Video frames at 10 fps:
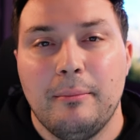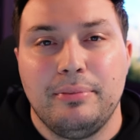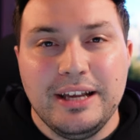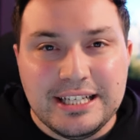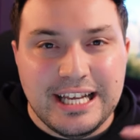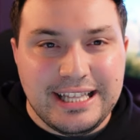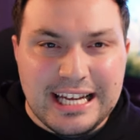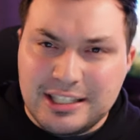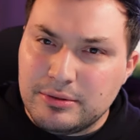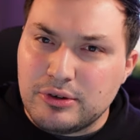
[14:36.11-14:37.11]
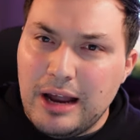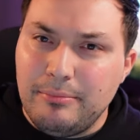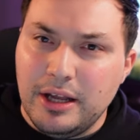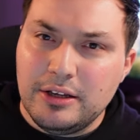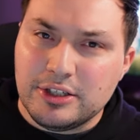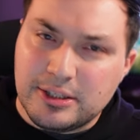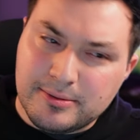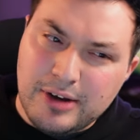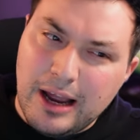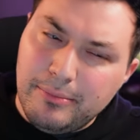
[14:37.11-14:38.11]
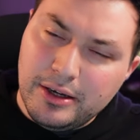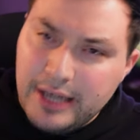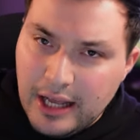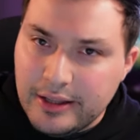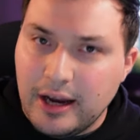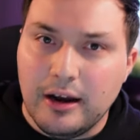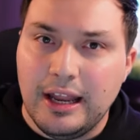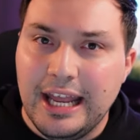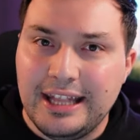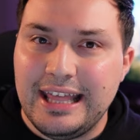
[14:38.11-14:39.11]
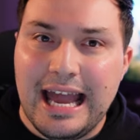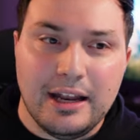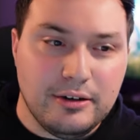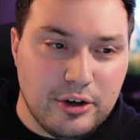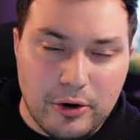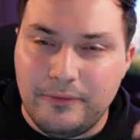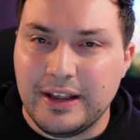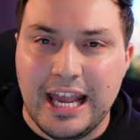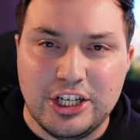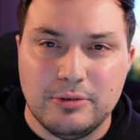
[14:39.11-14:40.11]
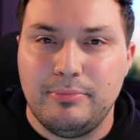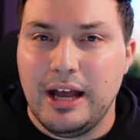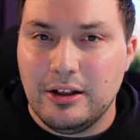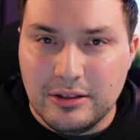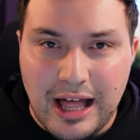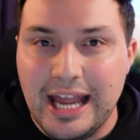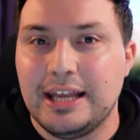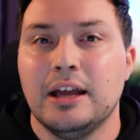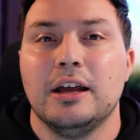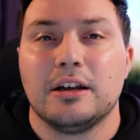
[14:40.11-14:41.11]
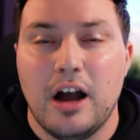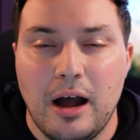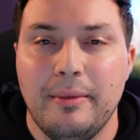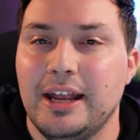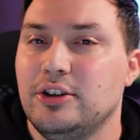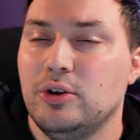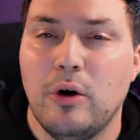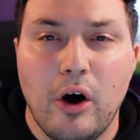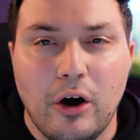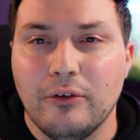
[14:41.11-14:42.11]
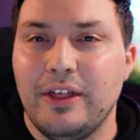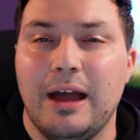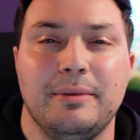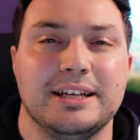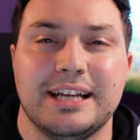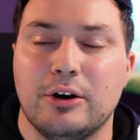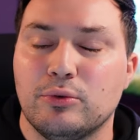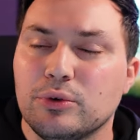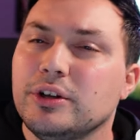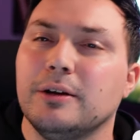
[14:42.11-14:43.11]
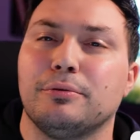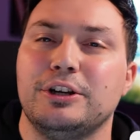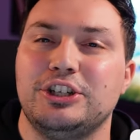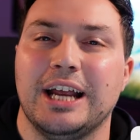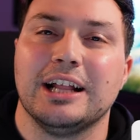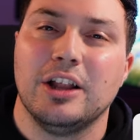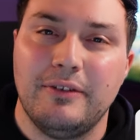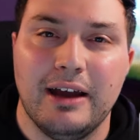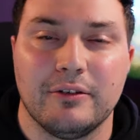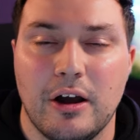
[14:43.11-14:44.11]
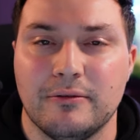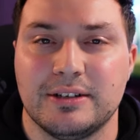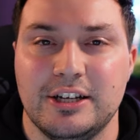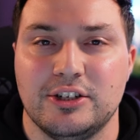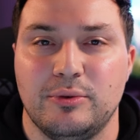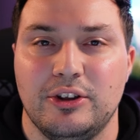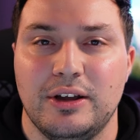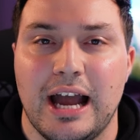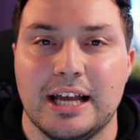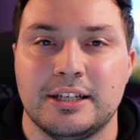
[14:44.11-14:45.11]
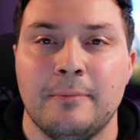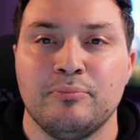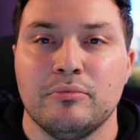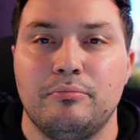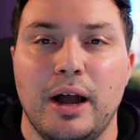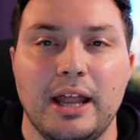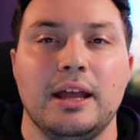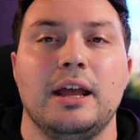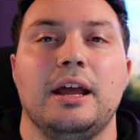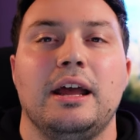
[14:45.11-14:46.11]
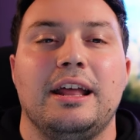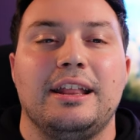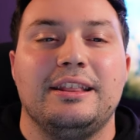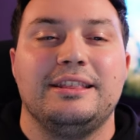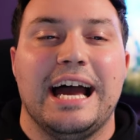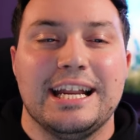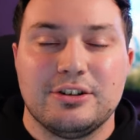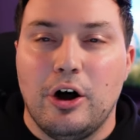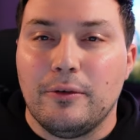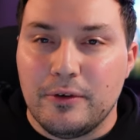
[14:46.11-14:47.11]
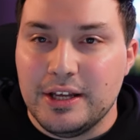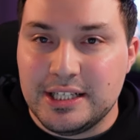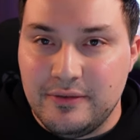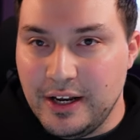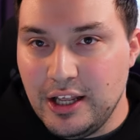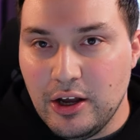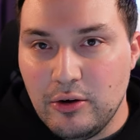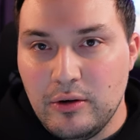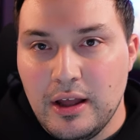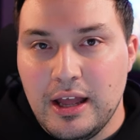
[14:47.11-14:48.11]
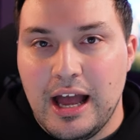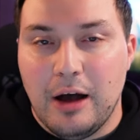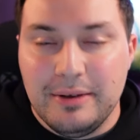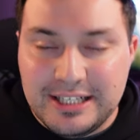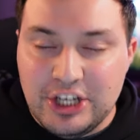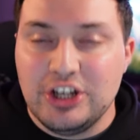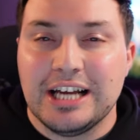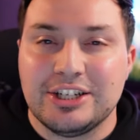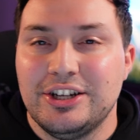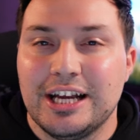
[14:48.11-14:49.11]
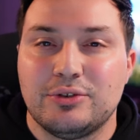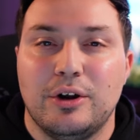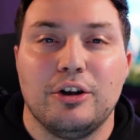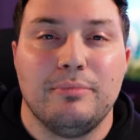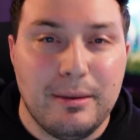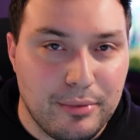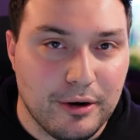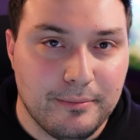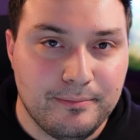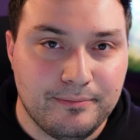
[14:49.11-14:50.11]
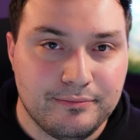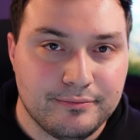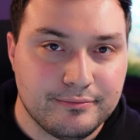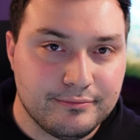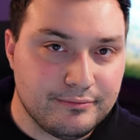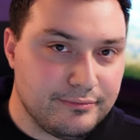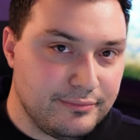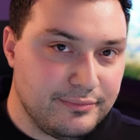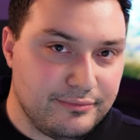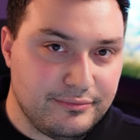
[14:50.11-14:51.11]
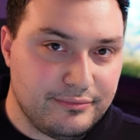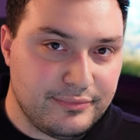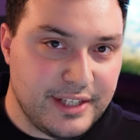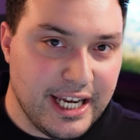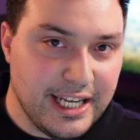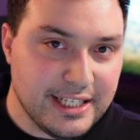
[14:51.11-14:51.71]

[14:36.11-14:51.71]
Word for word: Please hit that subscribe button. There's a subscribe button down there. Hit that notification bell, like, comment, do all of that, because I really appreciate it. I love having conversations with you guys. But that is all for this video. I'll be seeing you guys on the next one. Remember, take it